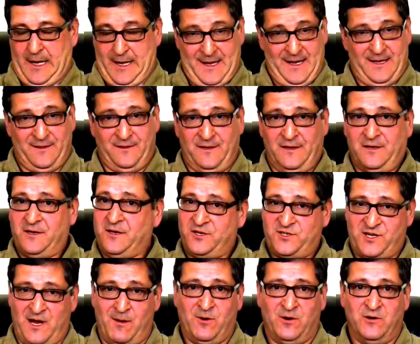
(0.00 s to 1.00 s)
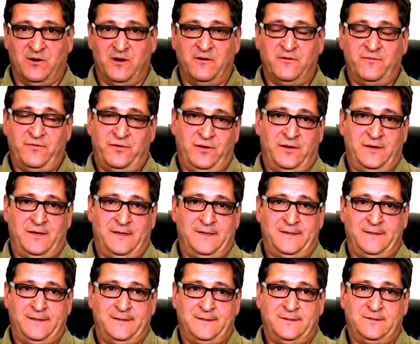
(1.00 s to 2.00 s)
in the summer of
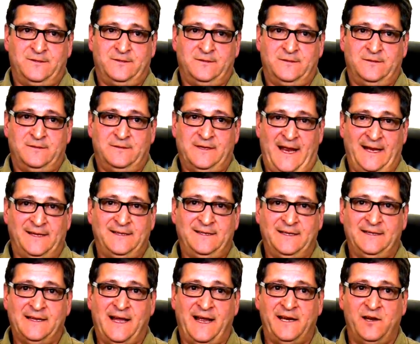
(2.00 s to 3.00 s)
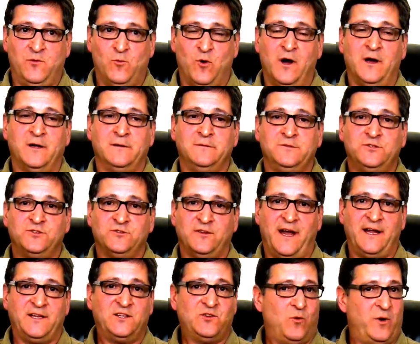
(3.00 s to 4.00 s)
1991,
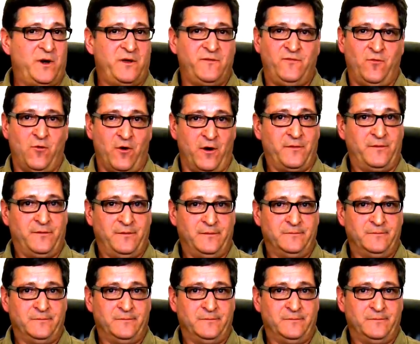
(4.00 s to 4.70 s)
July 24th.